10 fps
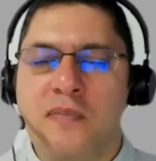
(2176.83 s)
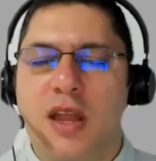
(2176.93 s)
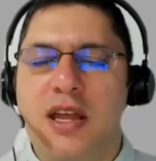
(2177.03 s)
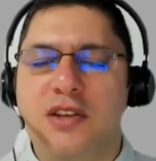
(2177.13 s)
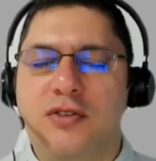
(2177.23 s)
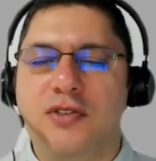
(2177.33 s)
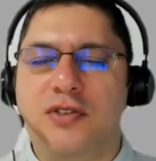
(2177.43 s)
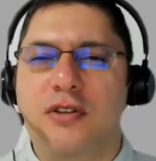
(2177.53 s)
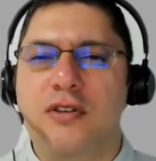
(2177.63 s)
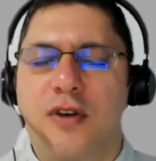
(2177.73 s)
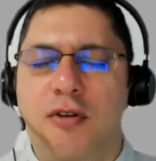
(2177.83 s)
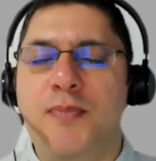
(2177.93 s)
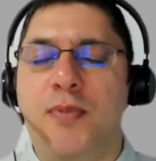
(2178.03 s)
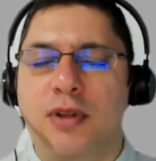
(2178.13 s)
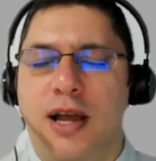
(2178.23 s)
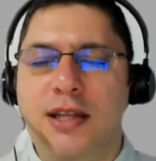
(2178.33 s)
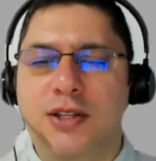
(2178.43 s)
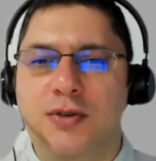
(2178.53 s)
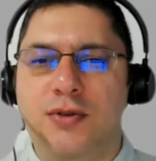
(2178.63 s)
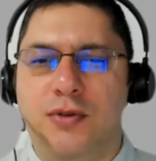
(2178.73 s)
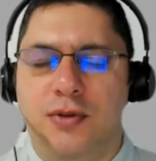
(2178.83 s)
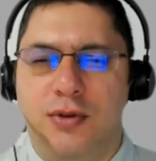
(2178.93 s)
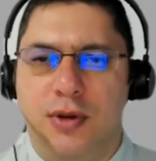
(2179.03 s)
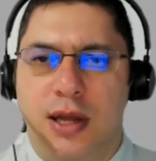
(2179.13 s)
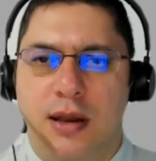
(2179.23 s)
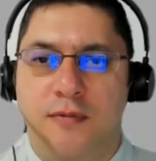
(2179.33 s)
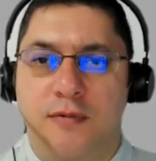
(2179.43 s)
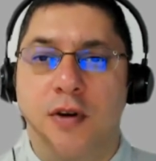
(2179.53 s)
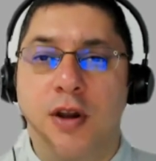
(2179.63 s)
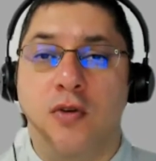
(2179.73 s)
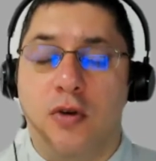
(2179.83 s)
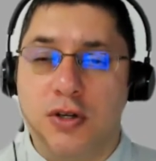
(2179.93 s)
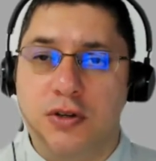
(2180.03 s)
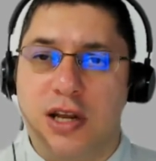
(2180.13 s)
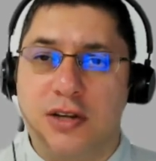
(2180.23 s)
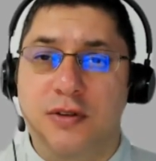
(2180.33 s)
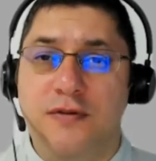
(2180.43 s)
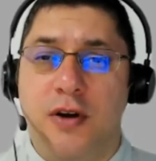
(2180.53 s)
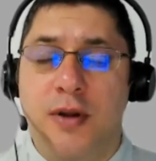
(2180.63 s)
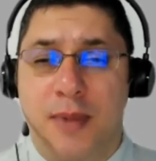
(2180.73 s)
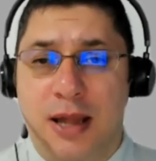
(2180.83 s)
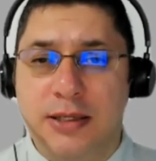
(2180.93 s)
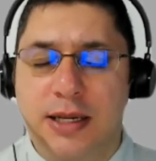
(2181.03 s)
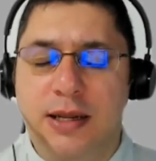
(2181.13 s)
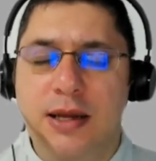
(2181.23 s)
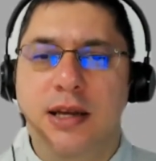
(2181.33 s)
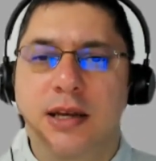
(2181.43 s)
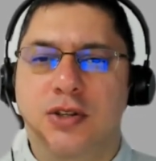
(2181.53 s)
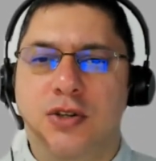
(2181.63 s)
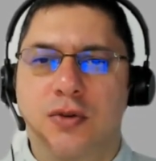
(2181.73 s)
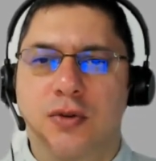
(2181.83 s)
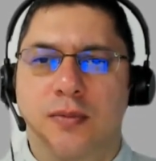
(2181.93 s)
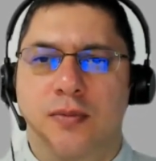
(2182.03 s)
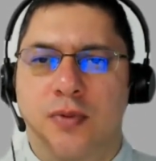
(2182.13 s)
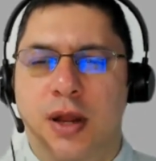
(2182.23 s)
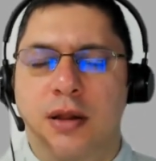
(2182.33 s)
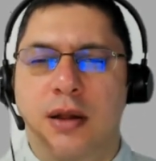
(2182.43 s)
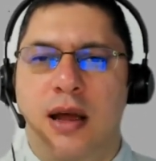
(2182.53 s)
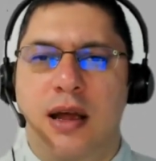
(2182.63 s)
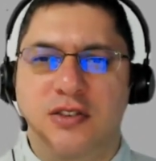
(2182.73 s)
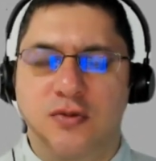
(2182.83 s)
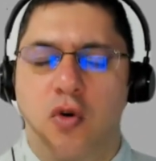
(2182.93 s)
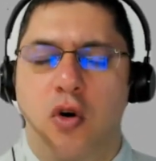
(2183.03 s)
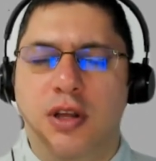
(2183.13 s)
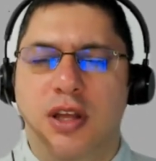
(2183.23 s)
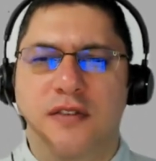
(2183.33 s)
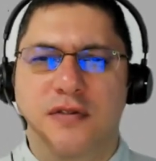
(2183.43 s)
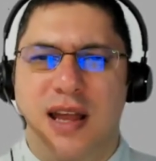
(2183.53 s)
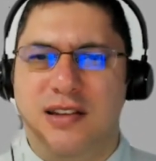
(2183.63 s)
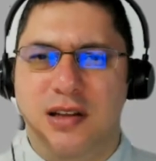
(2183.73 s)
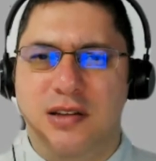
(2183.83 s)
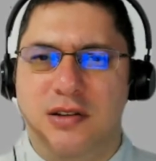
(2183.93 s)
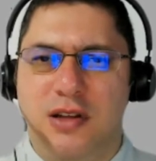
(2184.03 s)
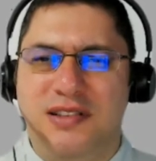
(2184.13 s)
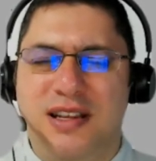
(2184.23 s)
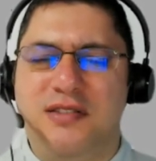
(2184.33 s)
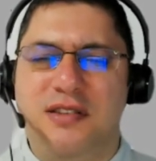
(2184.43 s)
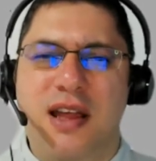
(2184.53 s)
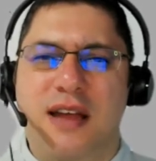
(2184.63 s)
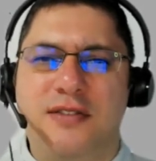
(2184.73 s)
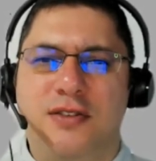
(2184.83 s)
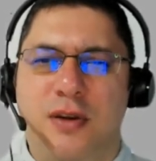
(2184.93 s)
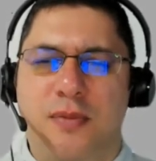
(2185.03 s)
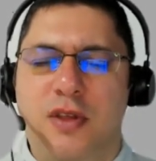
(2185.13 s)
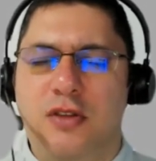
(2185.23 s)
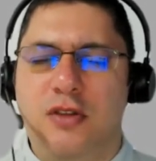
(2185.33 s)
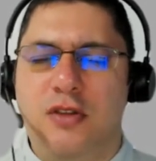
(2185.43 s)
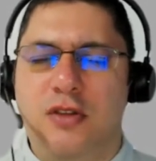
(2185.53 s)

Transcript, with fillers: it is considered very polite to to and very courteous, actually very manly to bring a small gift that doesn't necessarily have something